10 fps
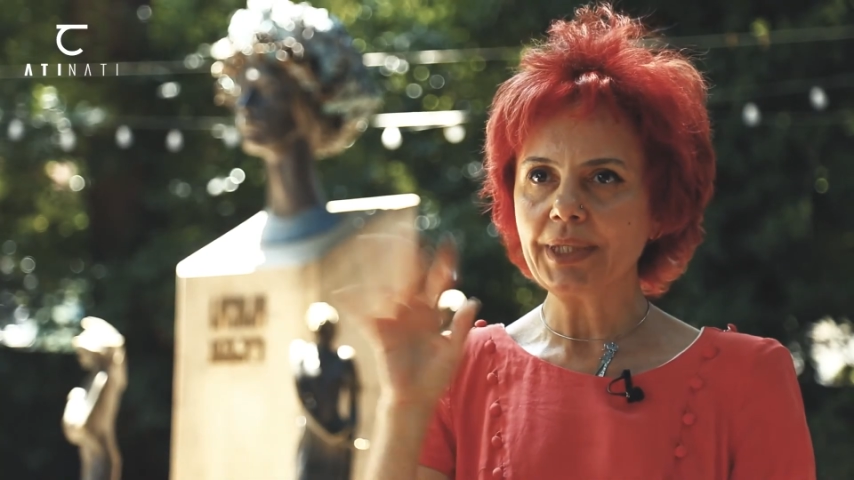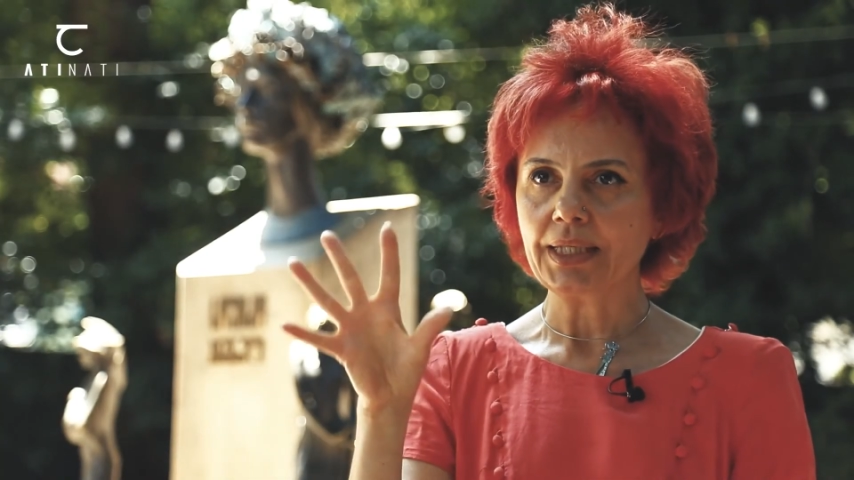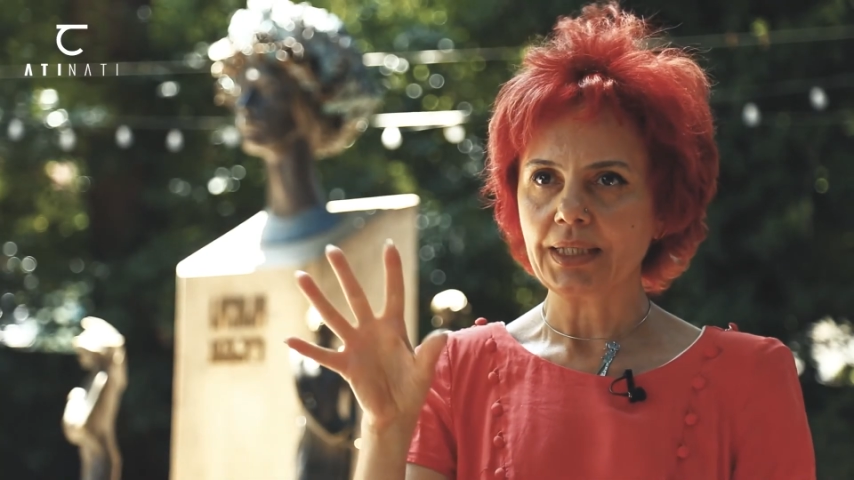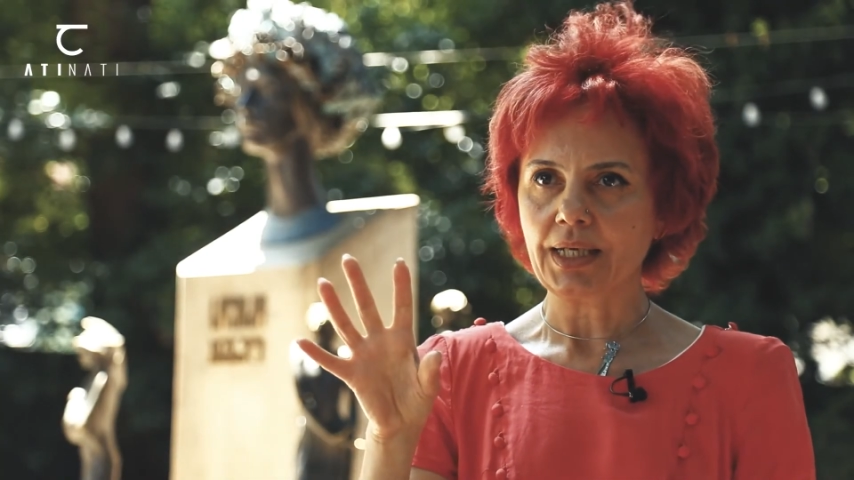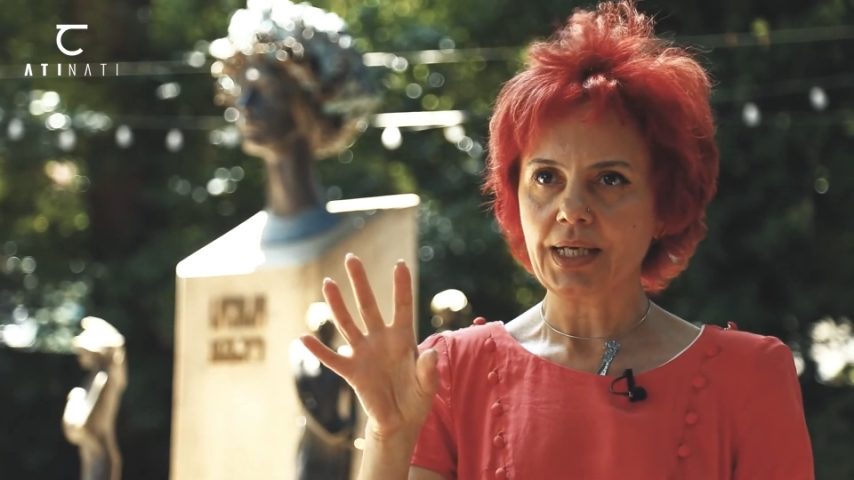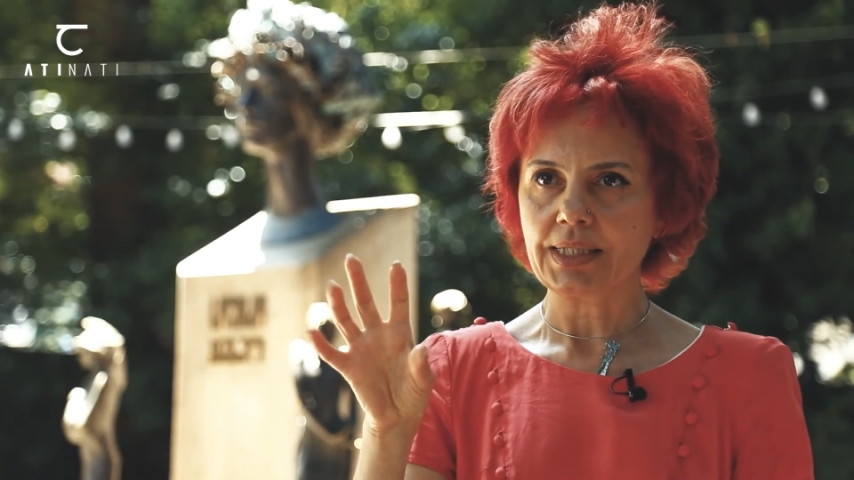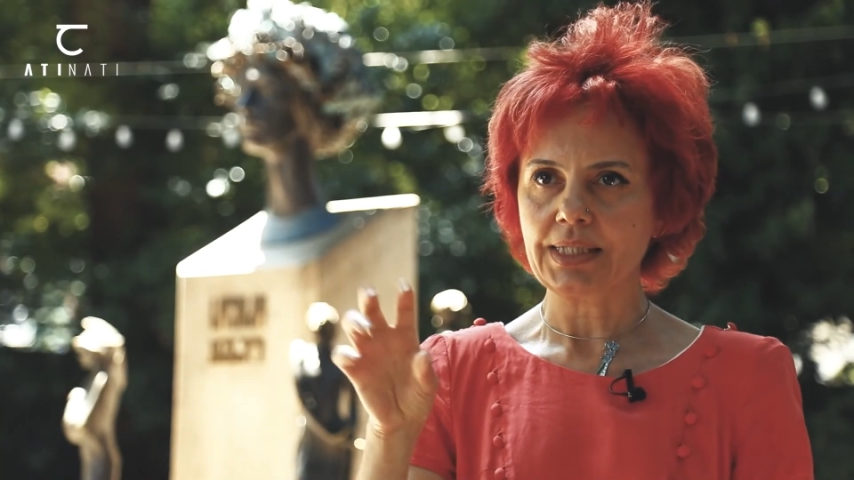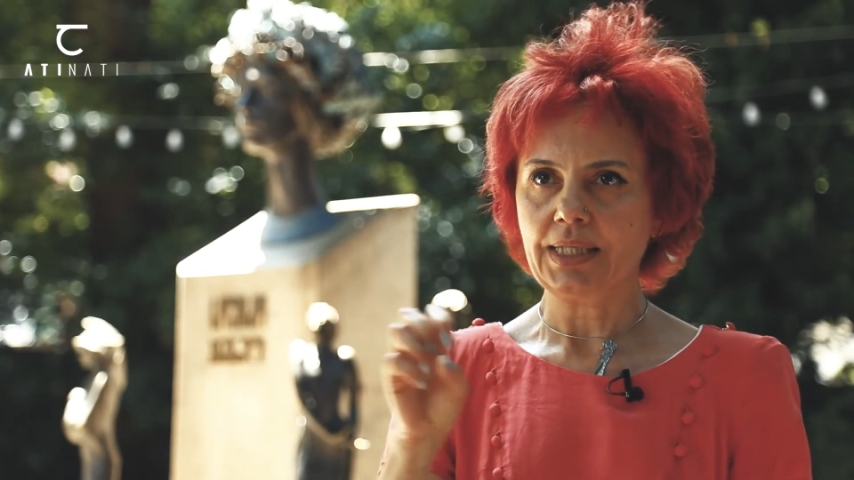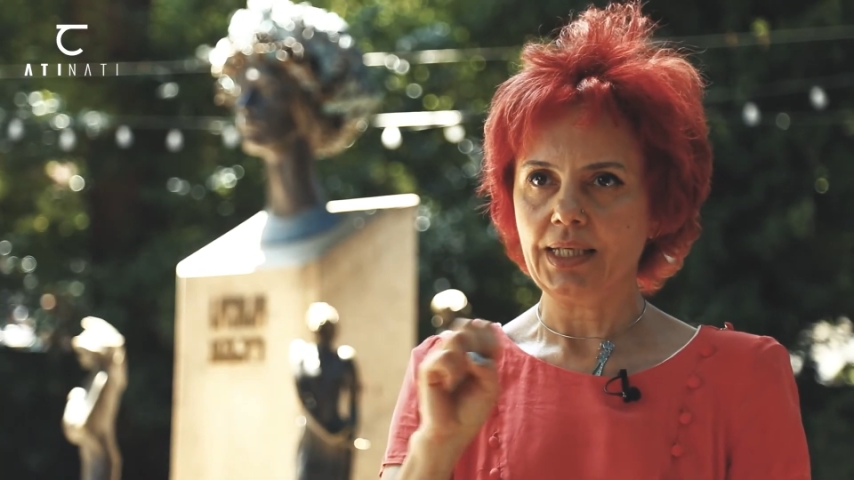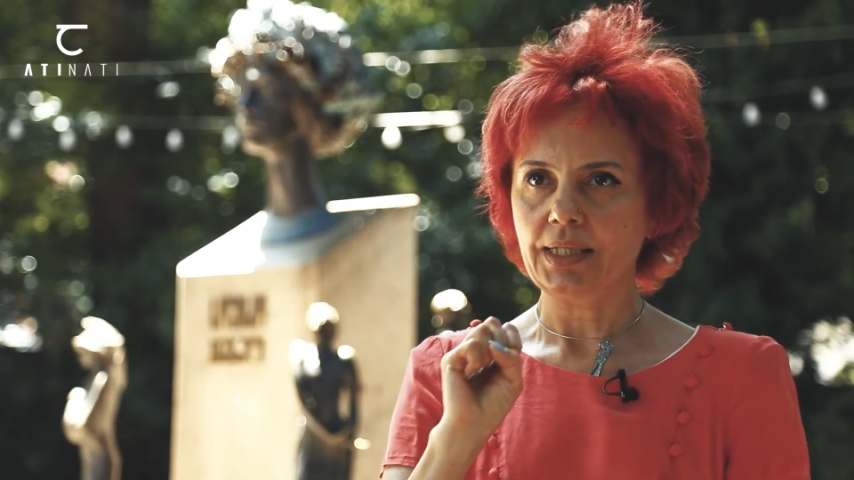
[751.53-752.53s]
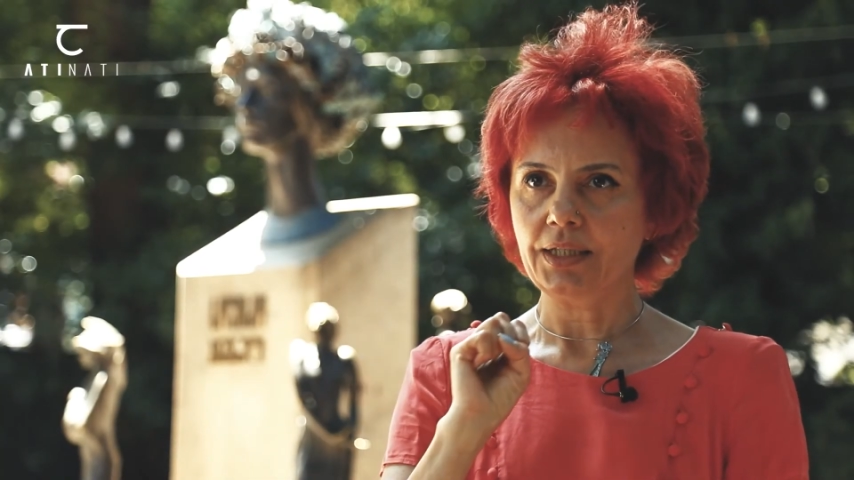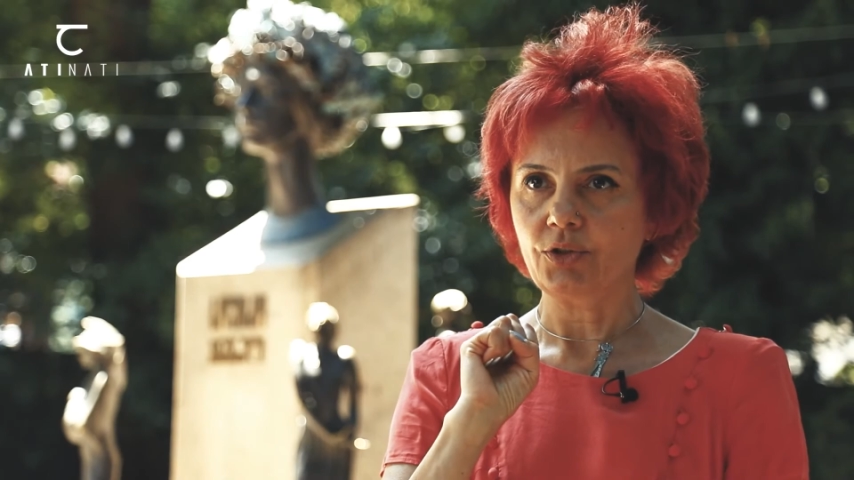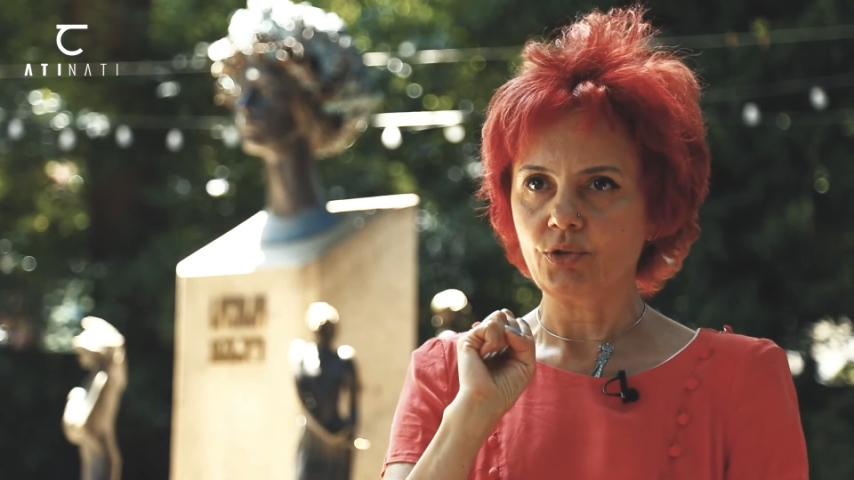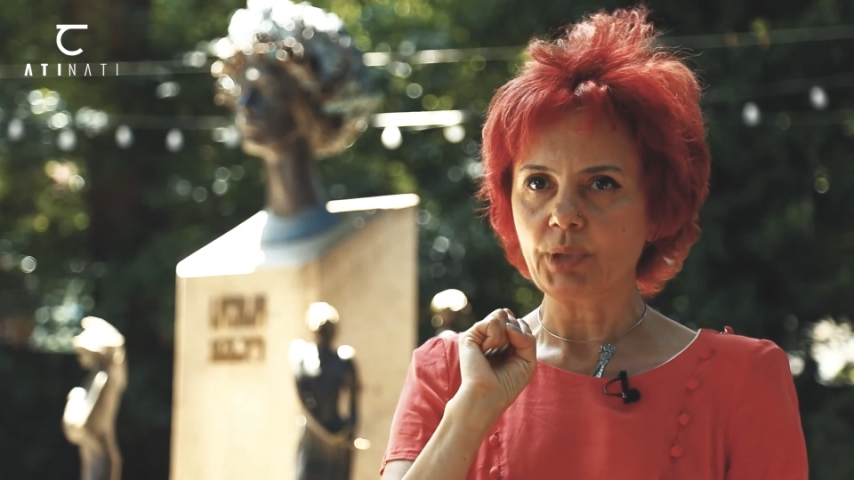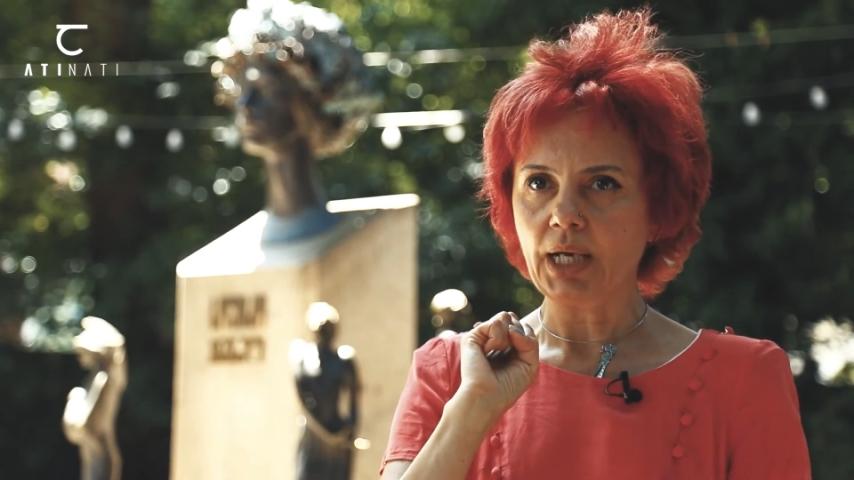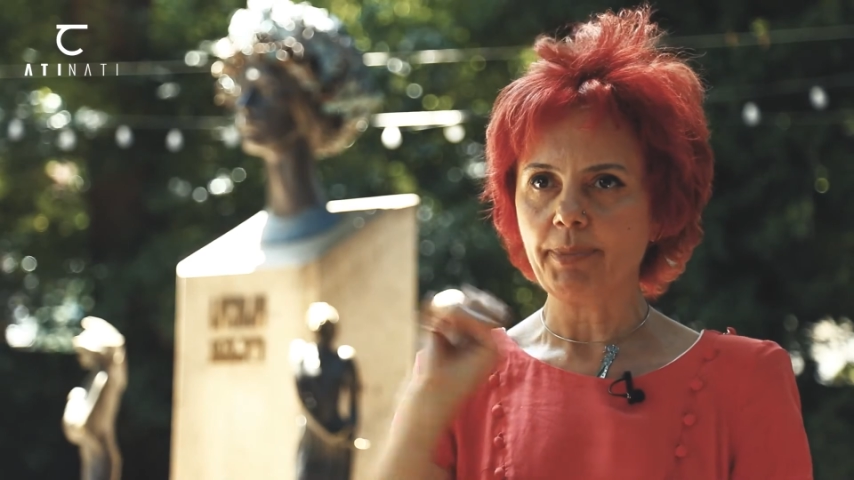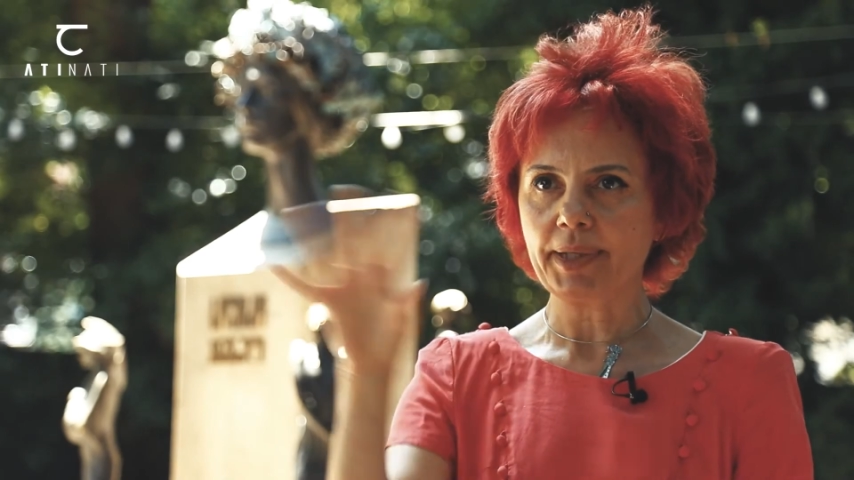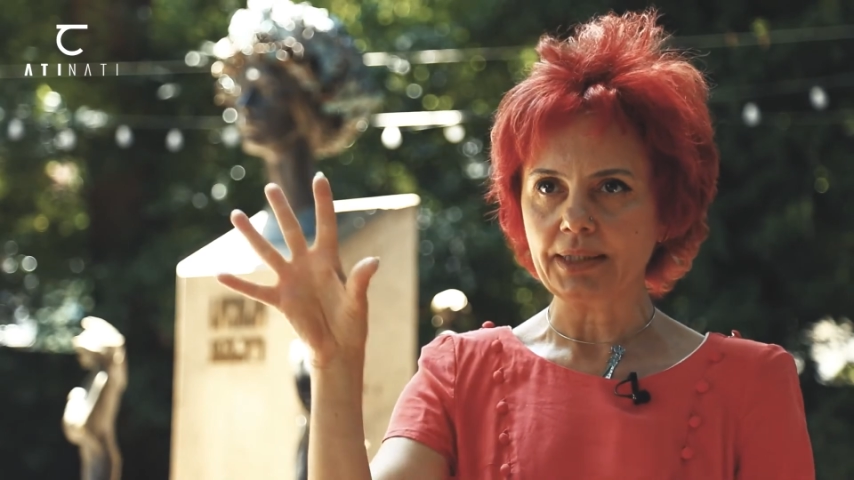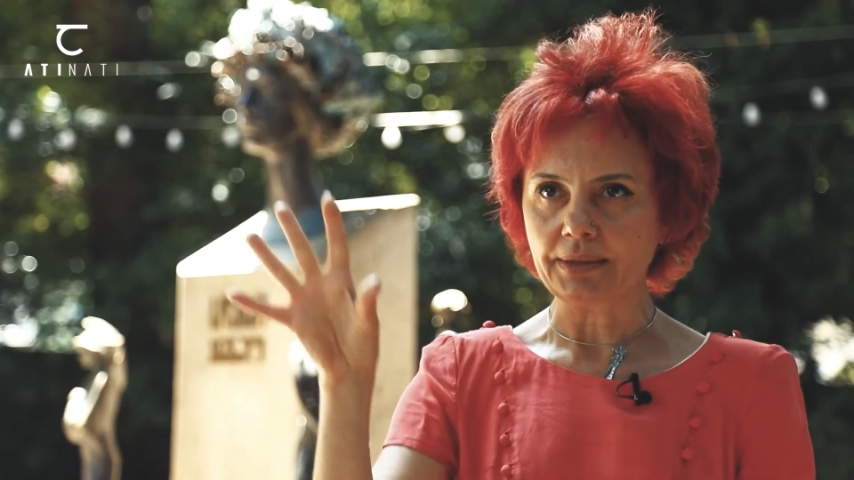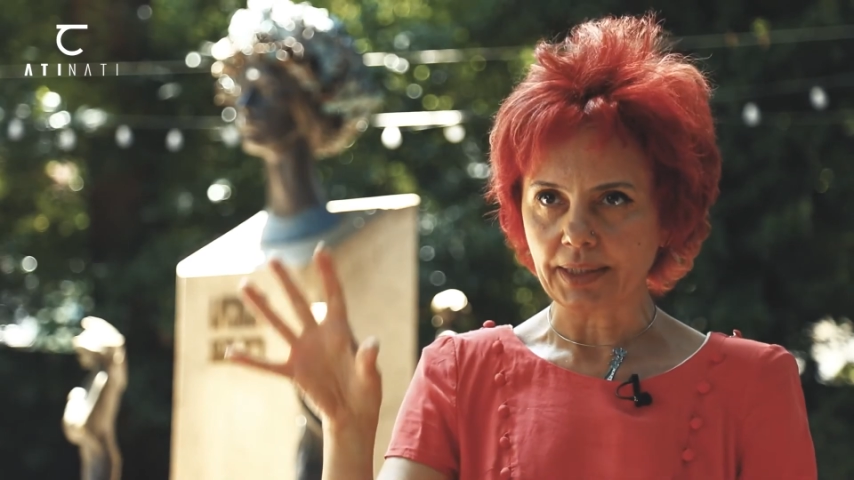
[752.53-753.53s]
there for a second
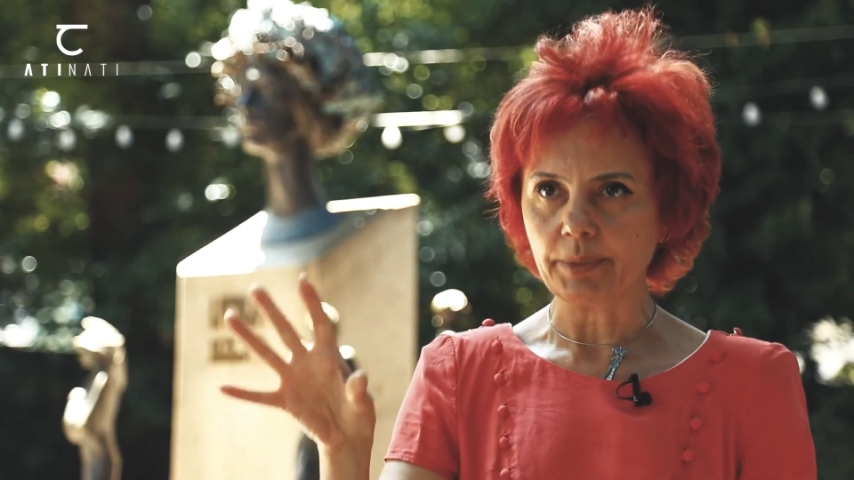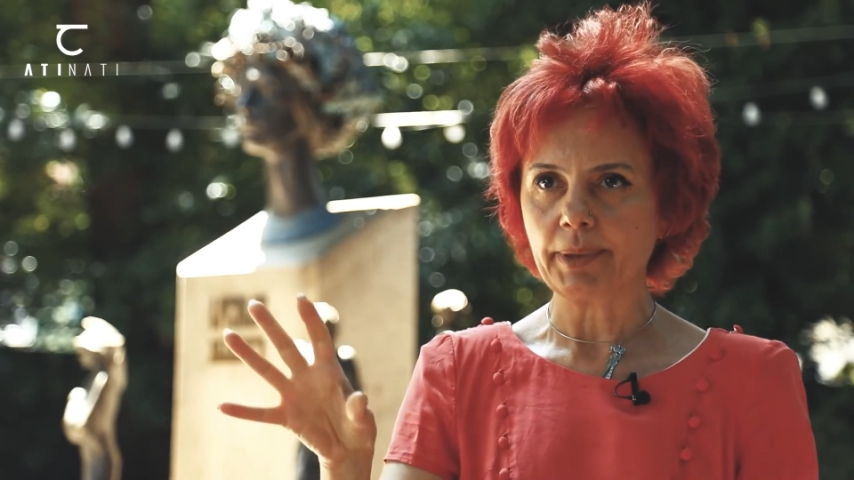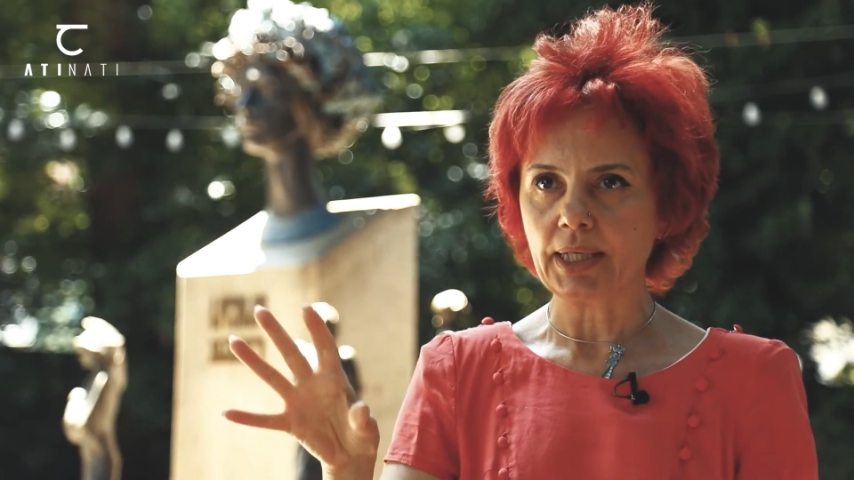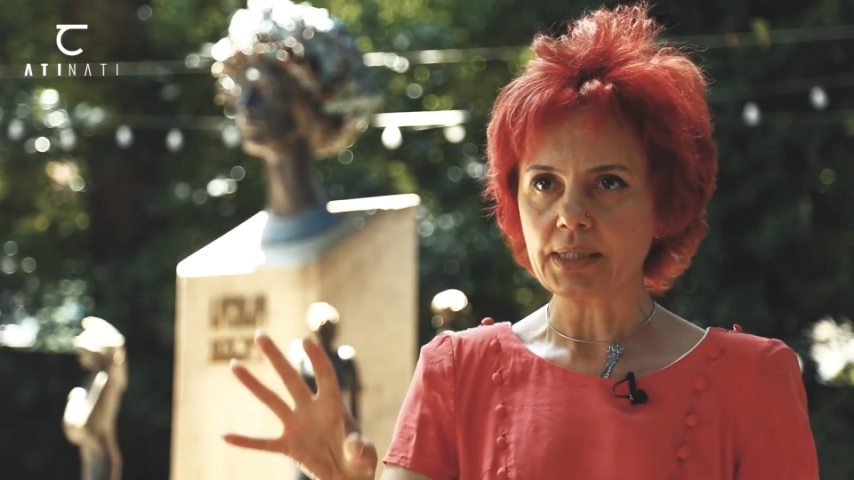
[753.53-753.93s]
and then